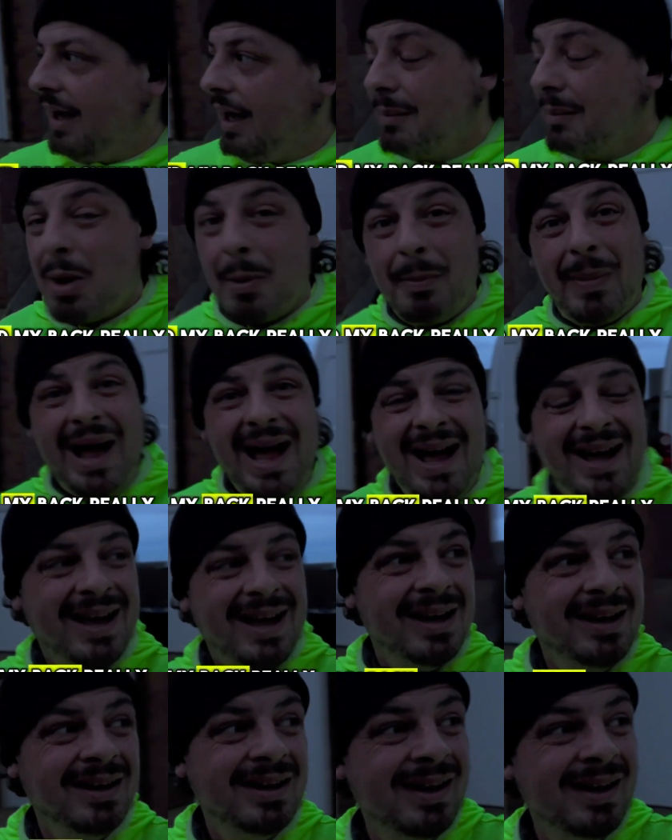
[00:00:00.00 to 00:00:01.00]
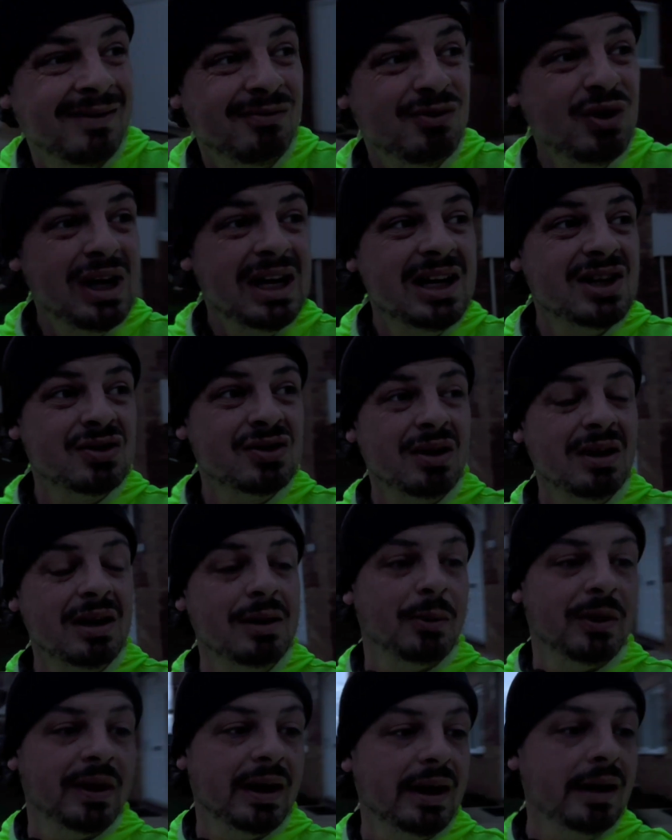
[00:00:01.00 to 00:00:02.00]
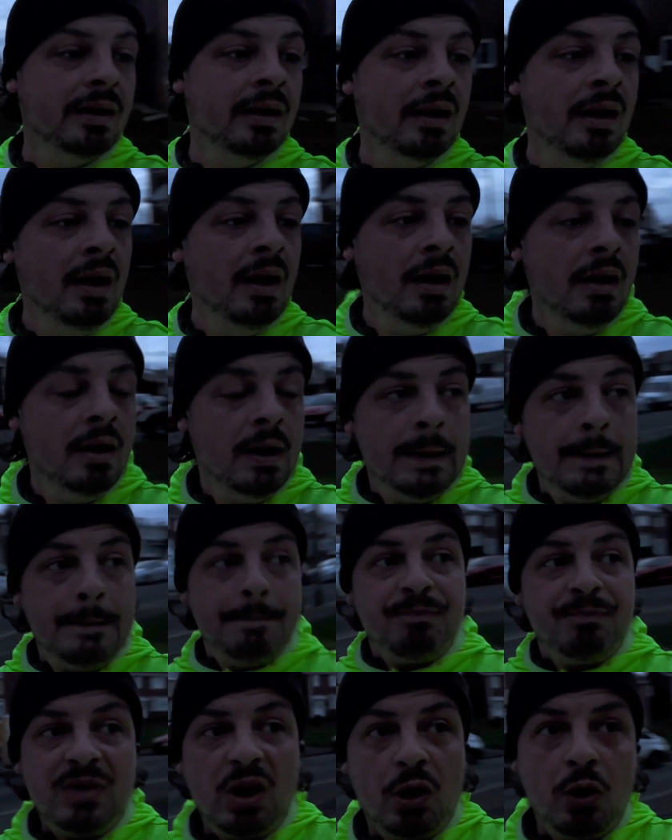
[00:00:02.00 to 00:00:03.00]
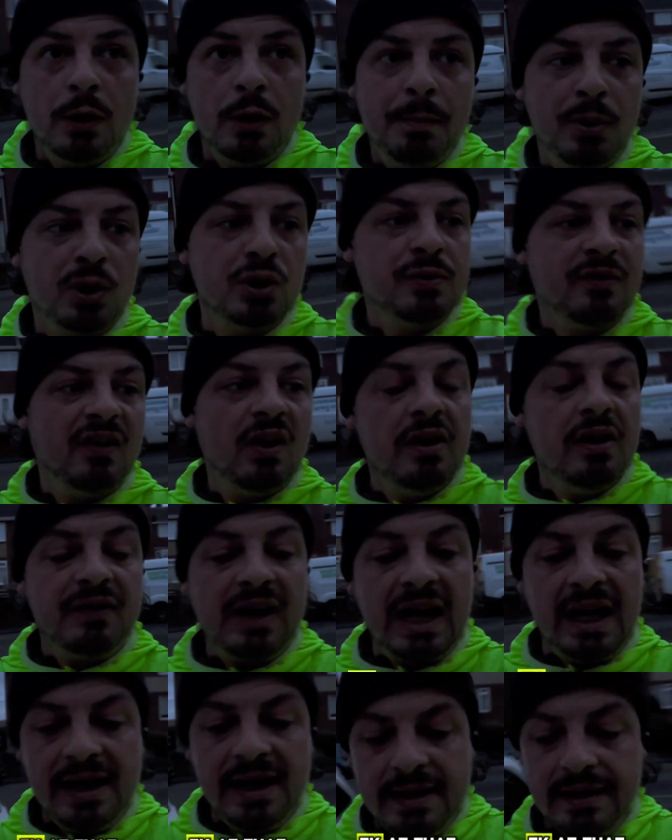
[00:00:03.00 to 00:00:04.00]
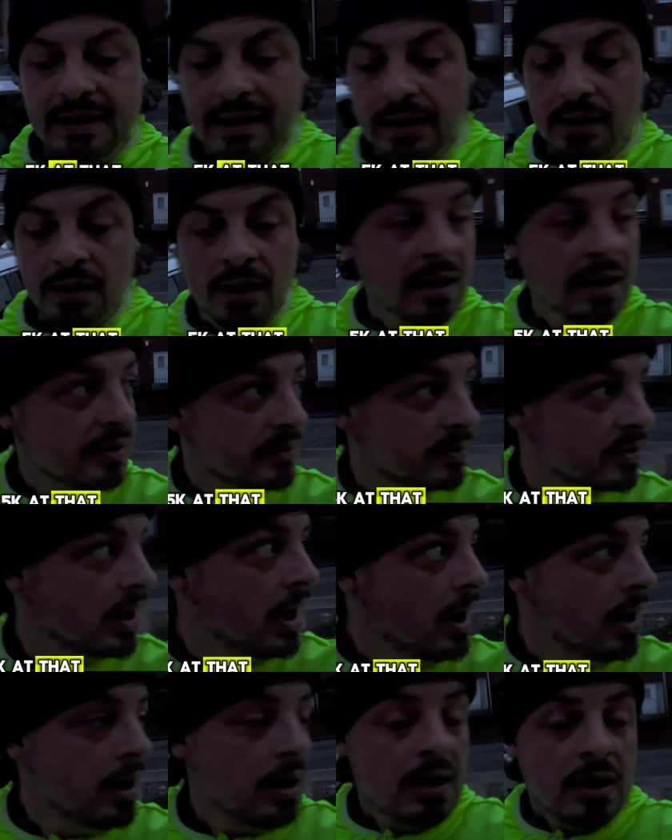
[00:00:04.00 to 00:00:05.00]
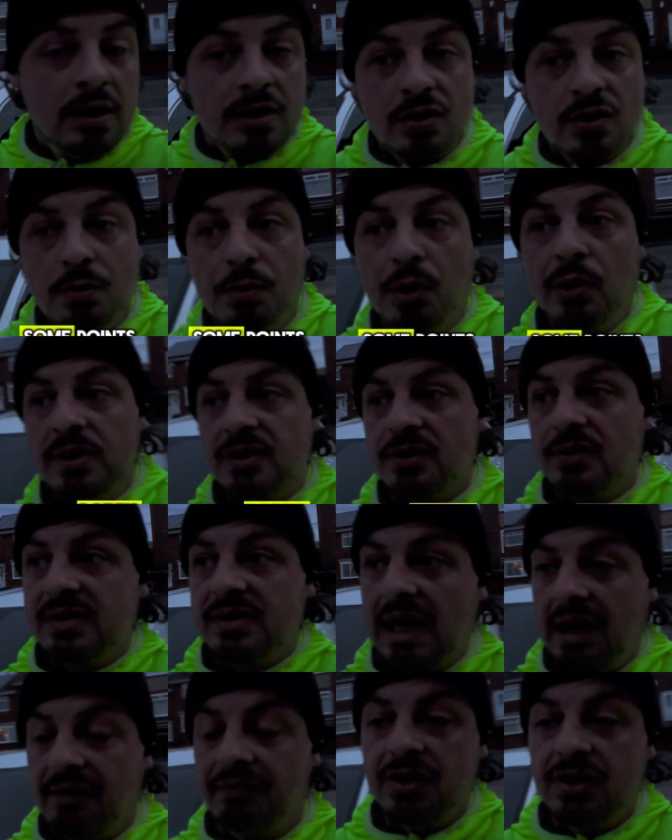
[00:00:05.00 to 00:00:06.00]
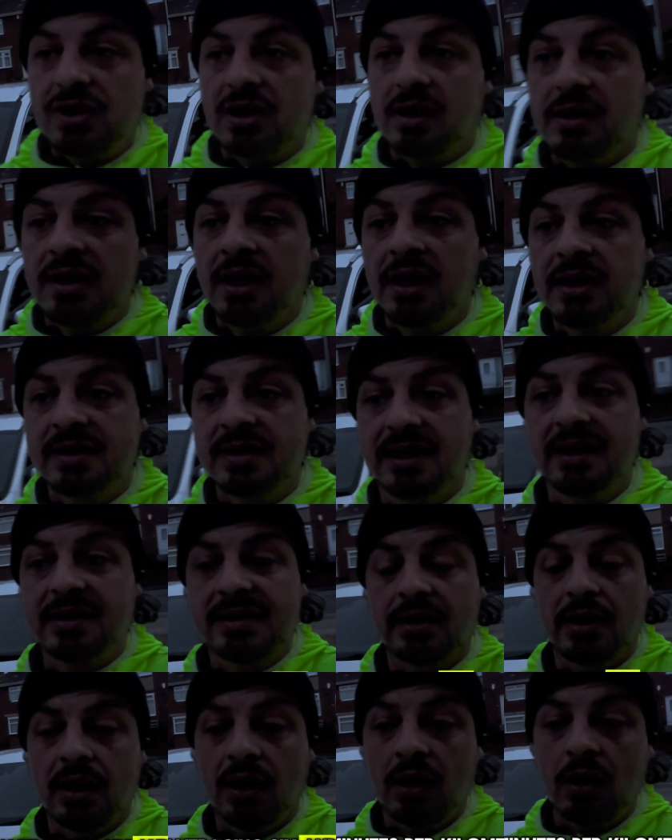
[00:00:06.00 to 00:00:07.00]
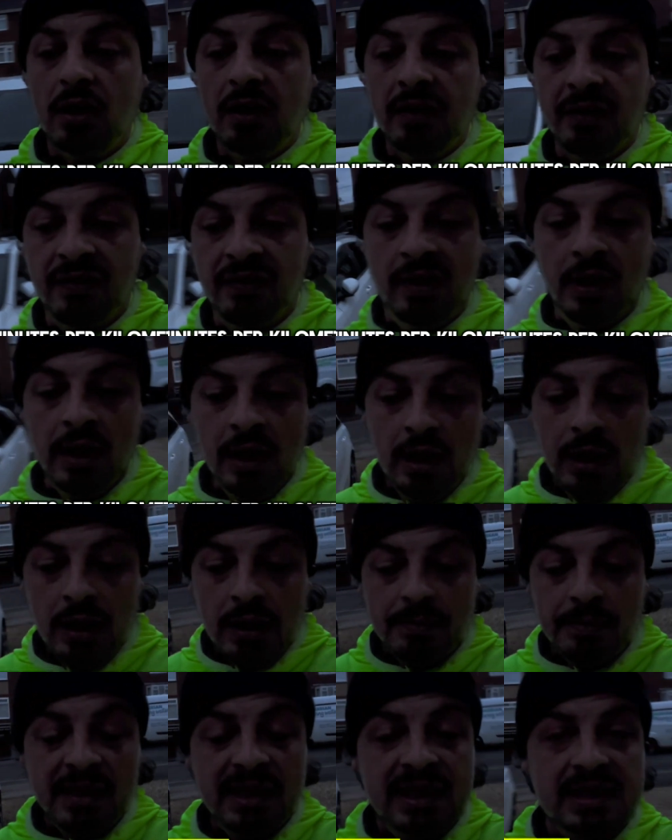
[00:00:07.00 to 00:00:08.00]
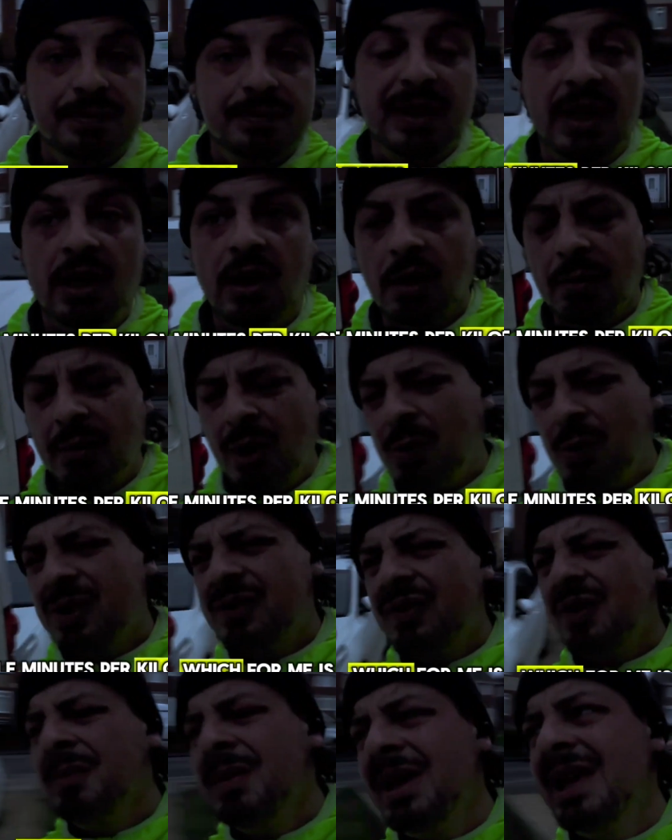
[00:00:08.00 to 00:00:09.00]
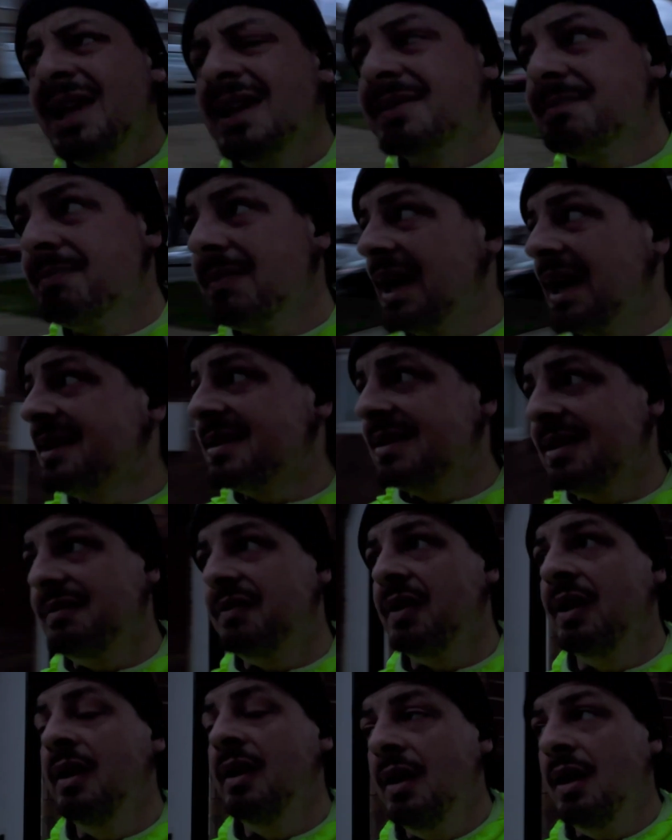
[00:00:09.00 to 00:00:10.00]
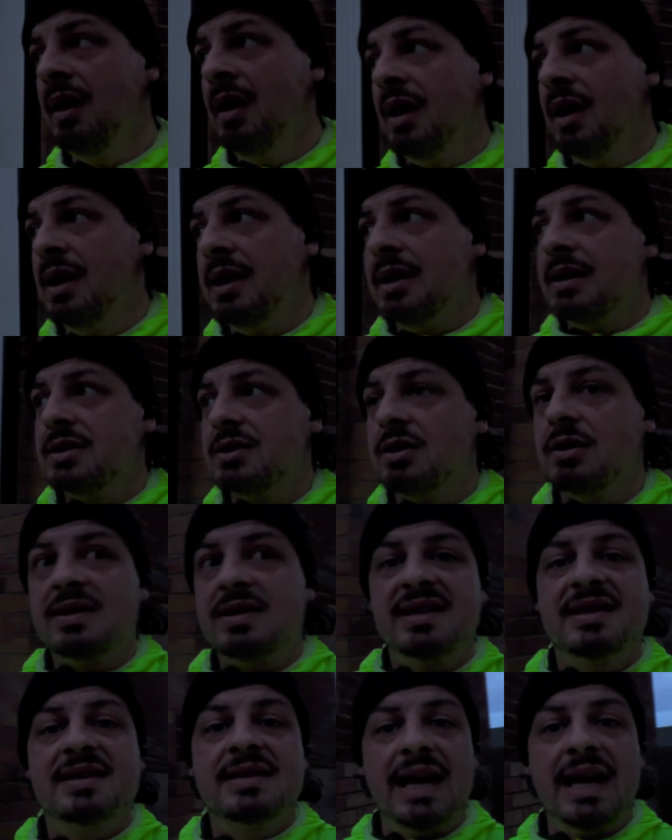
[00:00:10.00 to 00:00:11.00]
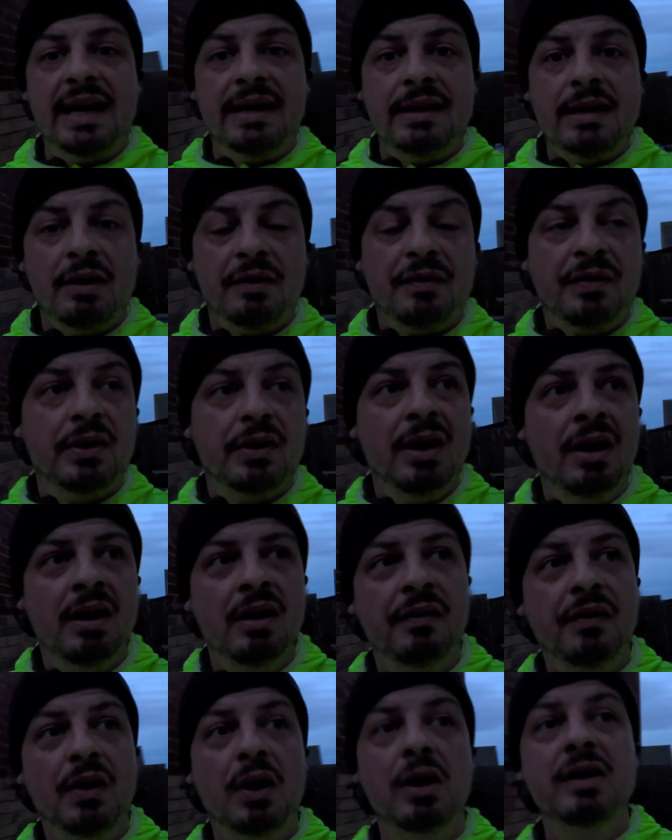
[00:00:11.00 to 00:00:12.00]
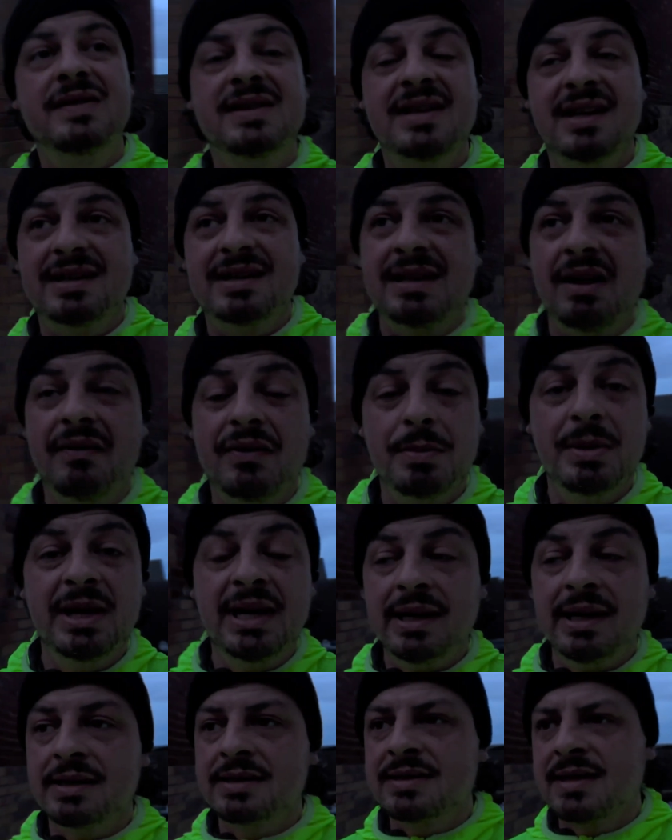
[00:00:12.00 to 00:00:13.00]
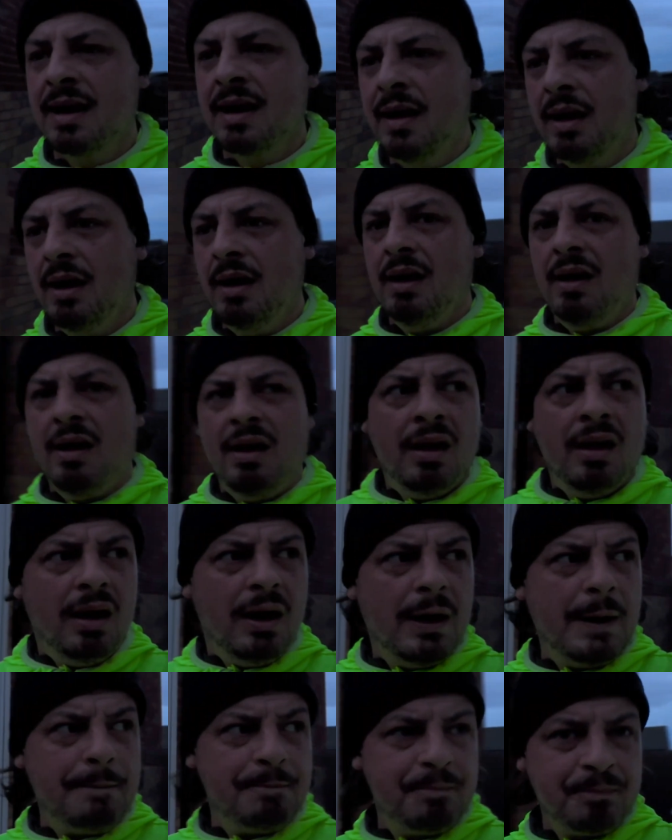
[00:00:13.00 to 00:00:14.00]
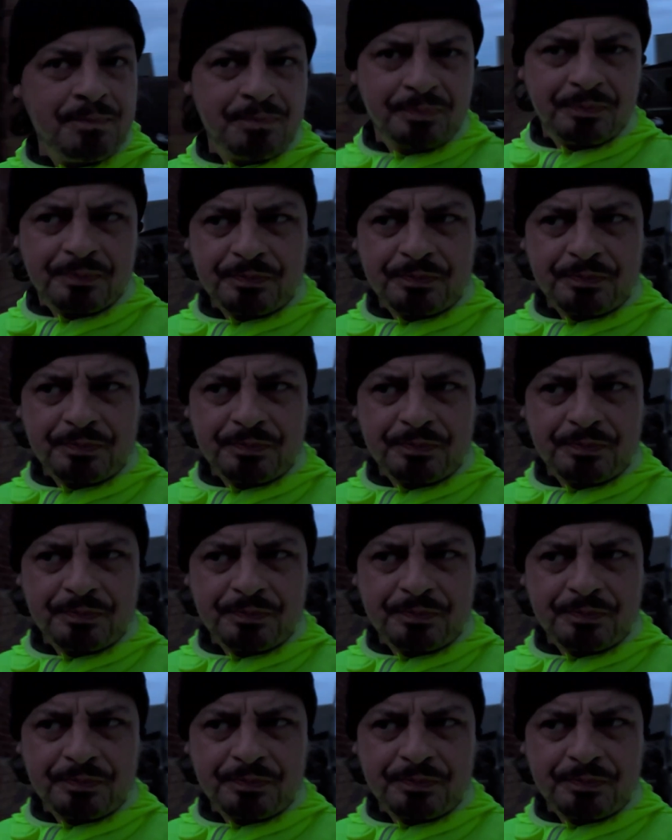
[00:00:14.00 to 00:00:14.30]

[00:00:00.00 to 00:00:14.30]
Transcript: And my back, really struggling with that. I could have pushed 5k at that. some points was averaging six and a half minutes per kilometre, which for me is massive to sustain that for five, six, seven minutes. Um,